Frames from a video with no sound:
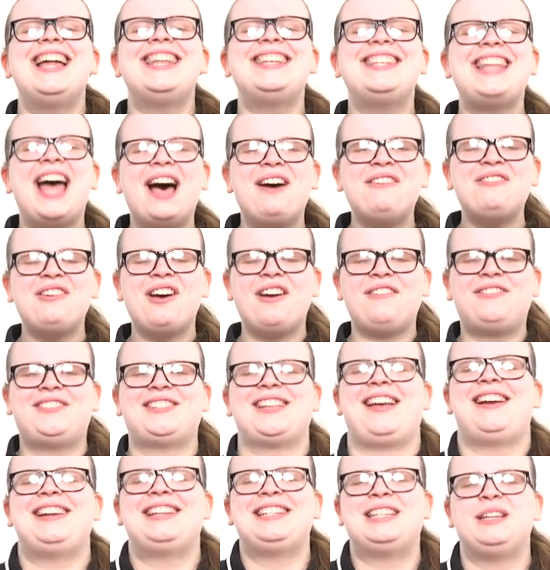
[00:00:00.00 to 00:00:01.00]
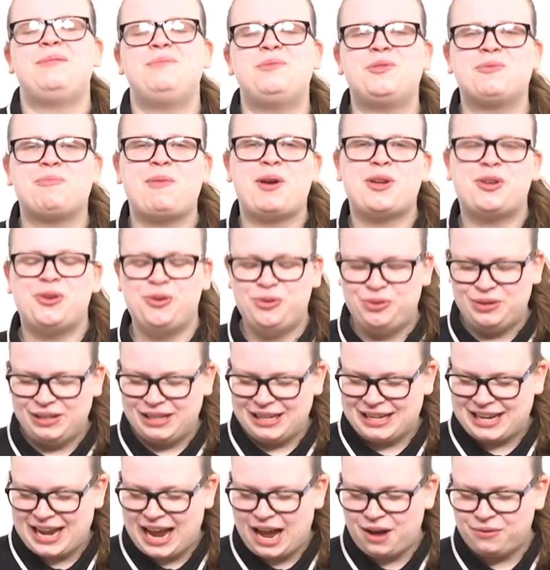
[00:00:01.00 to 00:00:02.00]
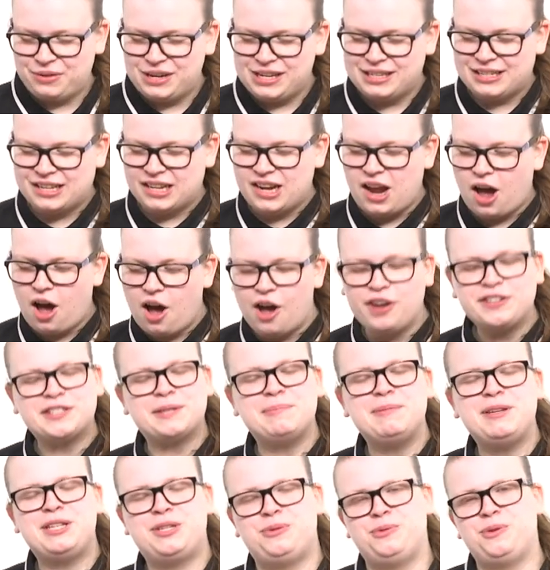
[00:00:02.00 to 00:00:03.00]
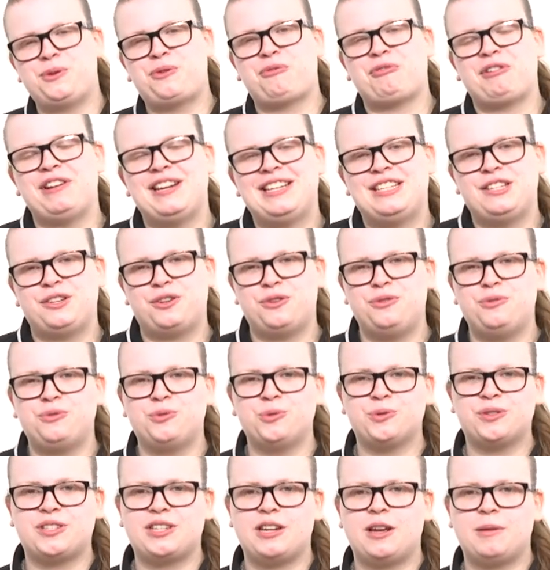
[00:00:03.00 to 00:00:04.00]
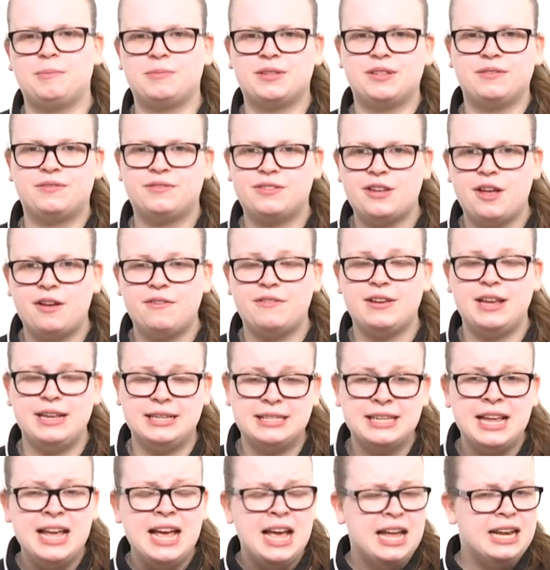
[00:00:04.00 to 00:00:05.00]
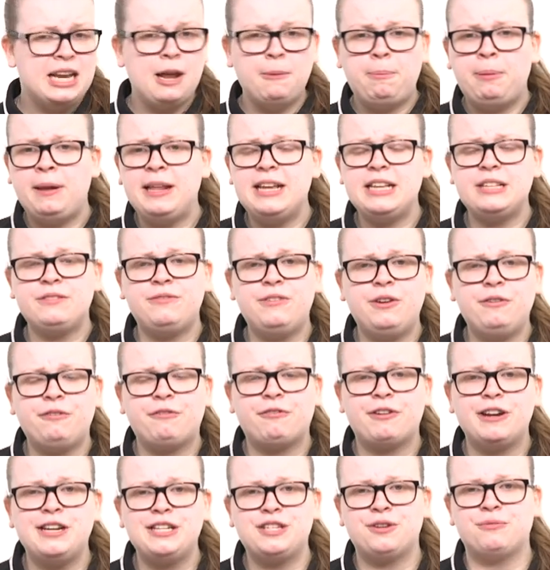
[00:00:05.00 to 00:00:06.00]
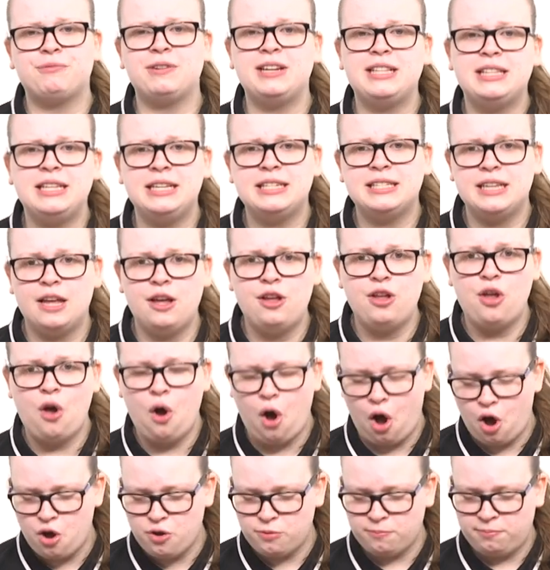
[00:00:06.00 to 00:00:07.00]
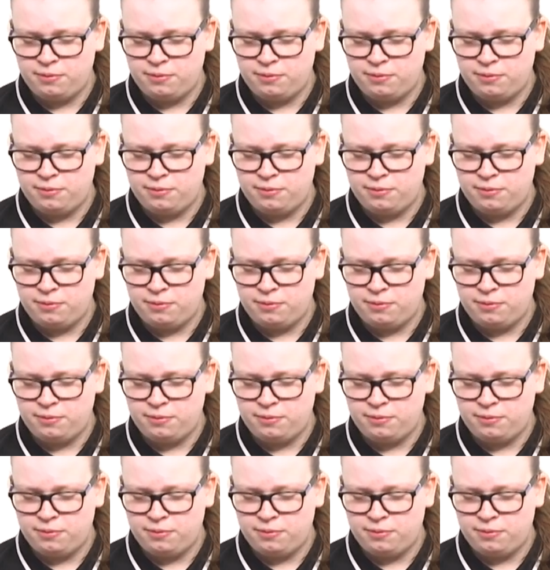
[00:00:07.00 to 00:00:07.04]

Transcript: Now that I've signed in with my Google account, it's going to ask me to agree to Google's terms of service. Now, please feel free to read these at your own